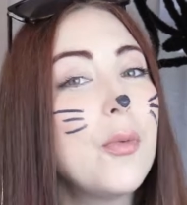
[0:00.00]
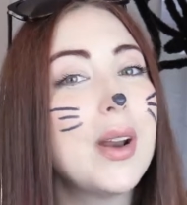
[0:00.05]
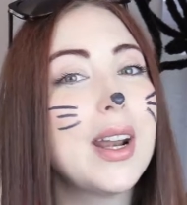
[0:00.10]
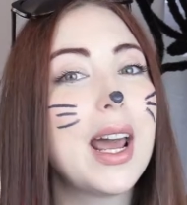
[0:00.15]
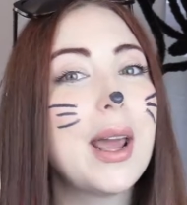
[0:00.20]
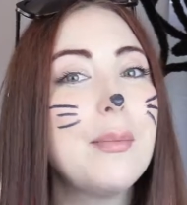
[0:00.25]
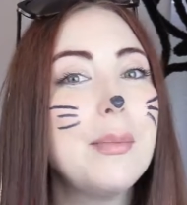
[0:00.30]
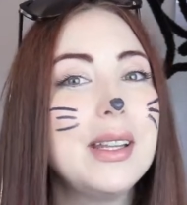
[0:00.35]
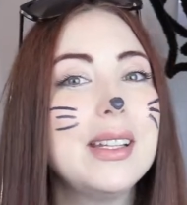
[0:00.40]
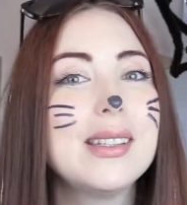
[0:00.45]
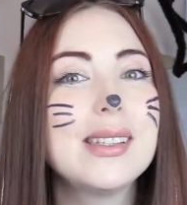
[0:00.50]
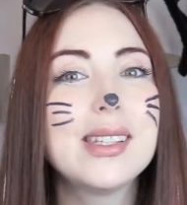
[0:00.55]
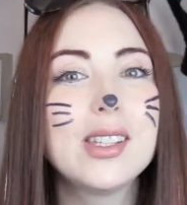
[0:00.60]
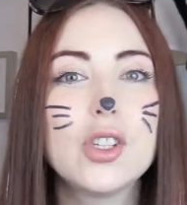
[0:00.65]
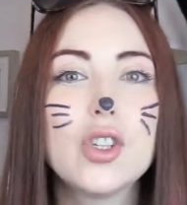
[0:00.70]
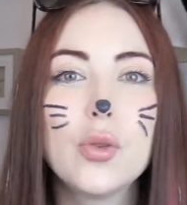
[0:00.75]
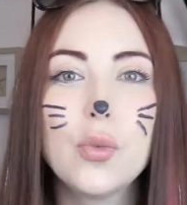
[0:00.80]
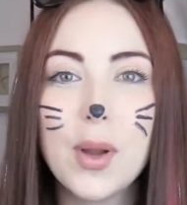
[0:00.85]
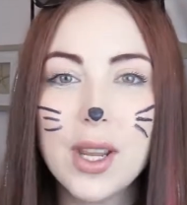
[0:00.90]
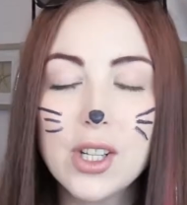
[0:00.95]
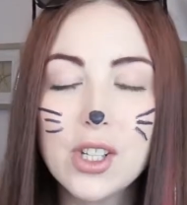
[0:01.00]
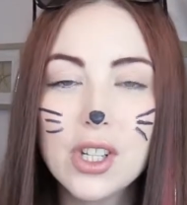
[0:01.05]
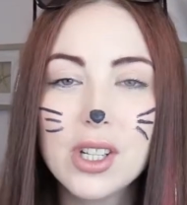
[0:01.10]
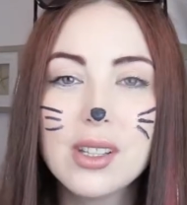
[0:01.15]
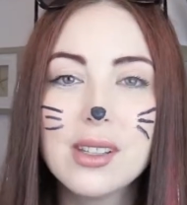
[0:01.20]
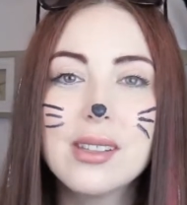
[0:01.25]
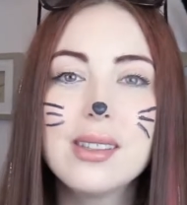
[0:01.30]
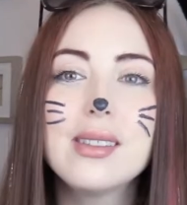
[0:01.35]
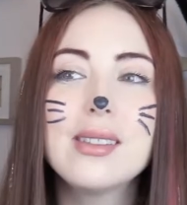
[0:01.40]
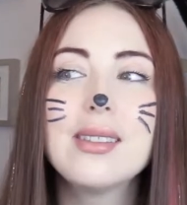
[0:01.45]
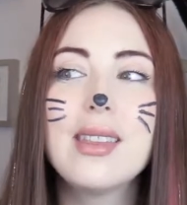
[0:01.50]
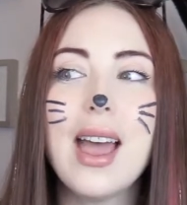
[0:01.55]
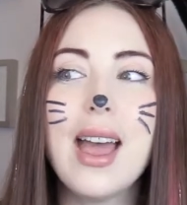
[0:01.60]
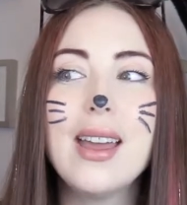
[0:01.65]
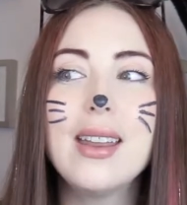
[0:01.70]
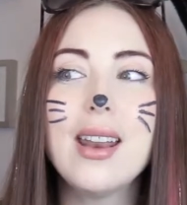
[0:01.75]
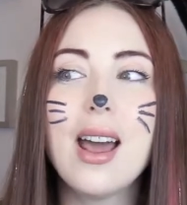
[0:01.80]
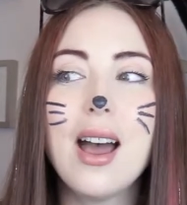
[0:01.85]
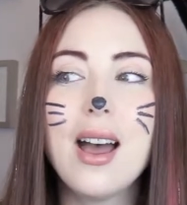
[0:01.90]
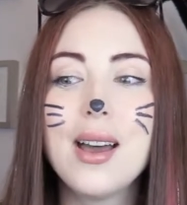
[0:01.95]
when I'm in situations
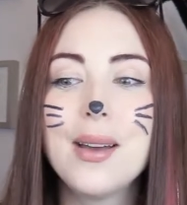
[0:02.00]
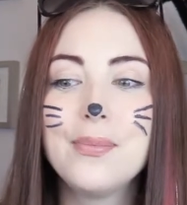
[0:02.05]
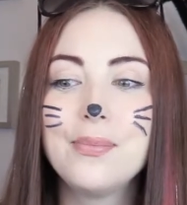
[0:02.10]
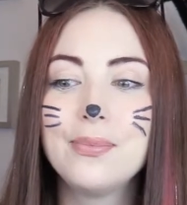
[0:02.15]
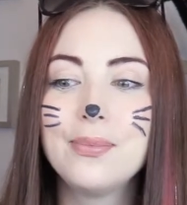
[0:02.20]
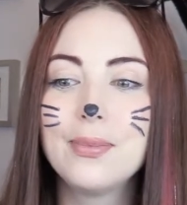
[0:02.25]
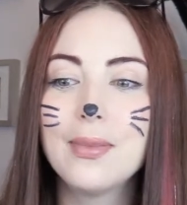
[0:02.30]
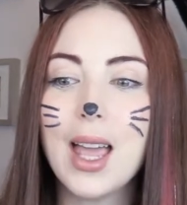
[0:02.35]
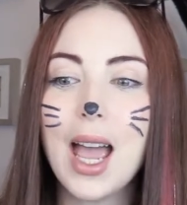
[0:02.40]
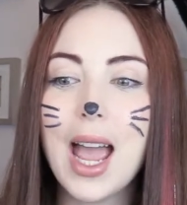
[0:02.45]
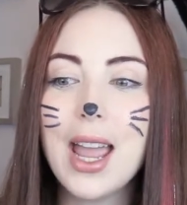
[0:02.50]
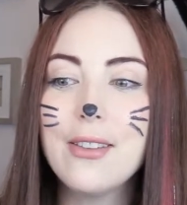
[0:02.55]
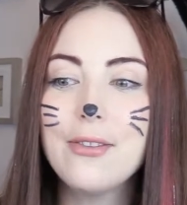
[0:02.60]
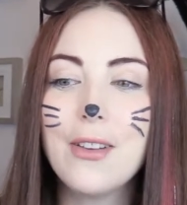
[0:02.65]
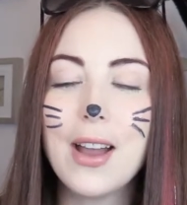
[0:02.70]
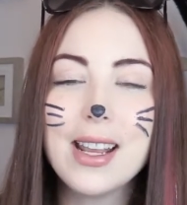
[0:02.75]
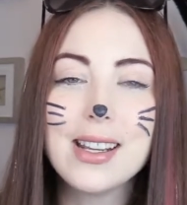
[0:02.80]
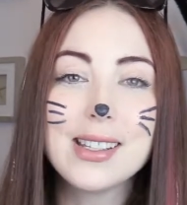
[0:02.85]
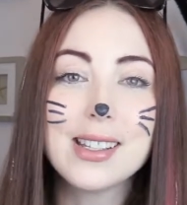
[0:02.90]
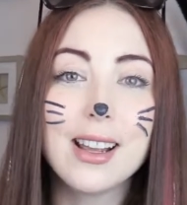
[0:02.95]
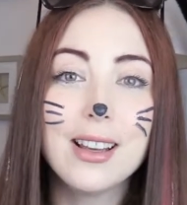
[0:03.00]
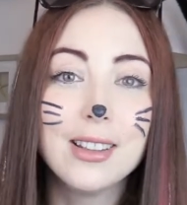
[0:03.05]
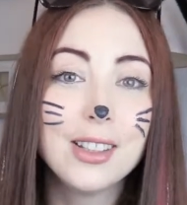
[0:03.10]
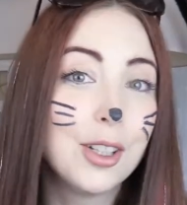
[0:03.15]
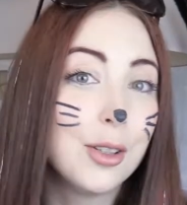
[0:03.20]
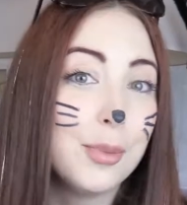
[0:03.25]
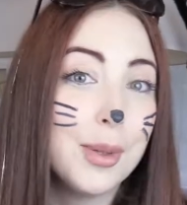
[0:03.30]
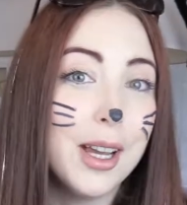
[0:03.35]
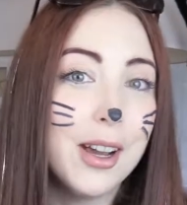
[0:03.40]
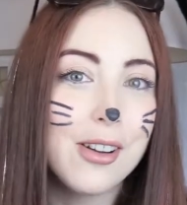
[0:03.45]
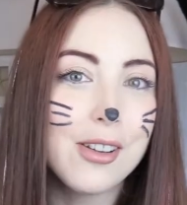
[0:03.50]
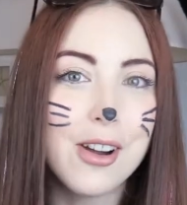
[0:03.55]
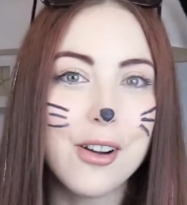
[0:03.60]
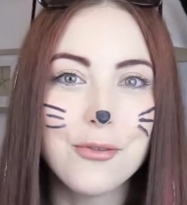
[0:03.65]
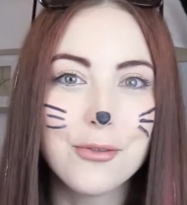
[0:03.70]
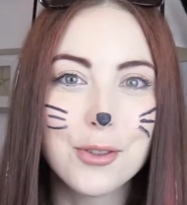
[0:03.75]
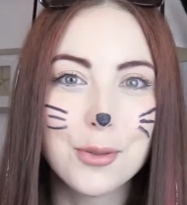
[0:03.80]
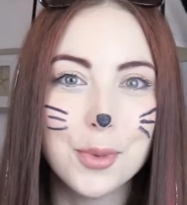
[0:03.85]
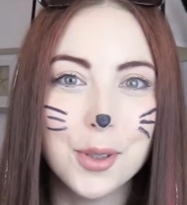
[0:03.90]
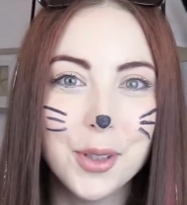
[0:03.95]
that I find a little bit
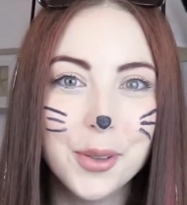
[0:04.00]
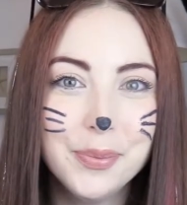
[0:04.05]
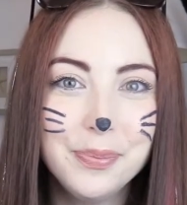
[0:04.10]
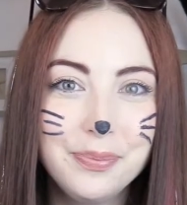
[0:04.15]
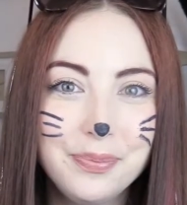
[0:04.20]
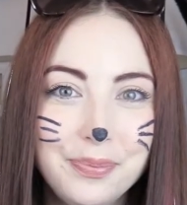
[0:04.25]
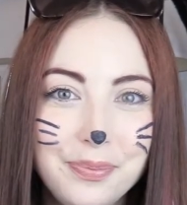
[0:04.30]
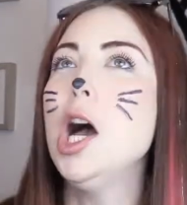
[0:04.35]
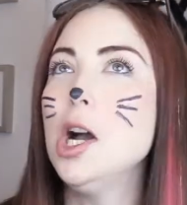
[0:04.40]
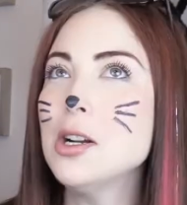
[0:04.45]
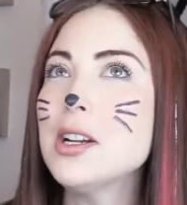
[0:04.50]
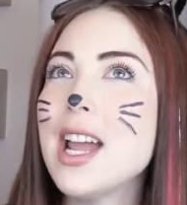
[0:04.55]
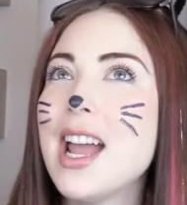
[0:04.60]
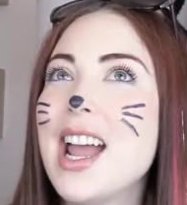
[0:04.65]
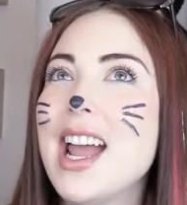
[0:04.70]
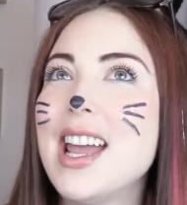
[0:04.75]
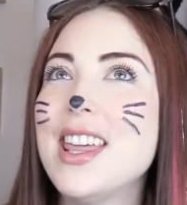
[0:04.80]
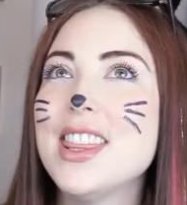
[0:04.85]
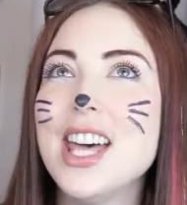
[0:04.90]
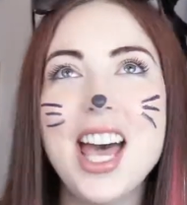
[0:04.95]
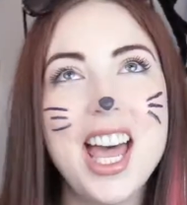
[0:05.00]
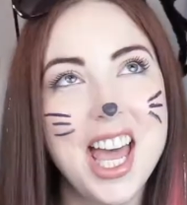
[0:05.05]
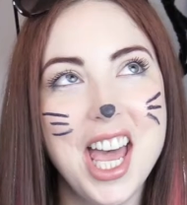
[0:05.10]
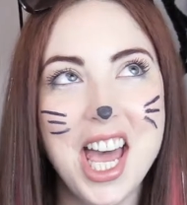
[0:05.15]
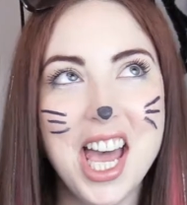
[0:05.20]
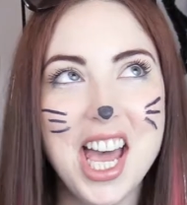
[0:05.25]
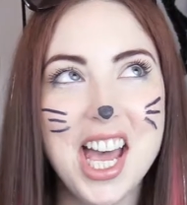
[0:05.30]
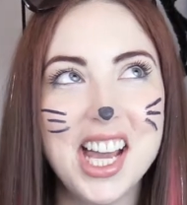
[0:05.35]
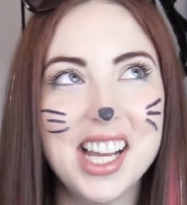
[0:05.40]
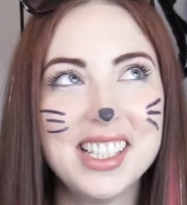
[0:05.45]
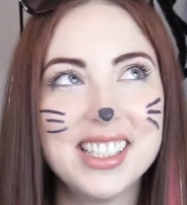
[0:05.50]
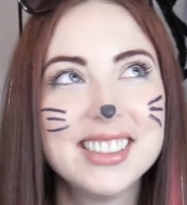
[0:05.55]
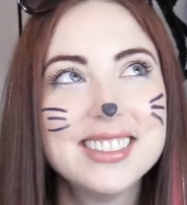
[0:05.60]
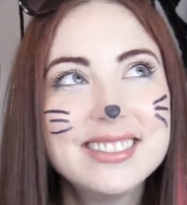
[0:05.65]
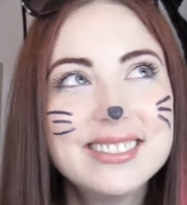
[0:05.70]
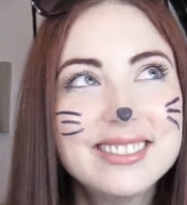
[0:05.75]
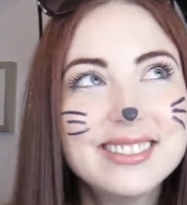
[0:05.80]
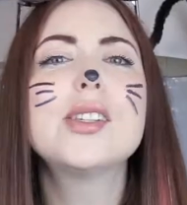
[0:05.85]
uncomfortable. Okay, the hack.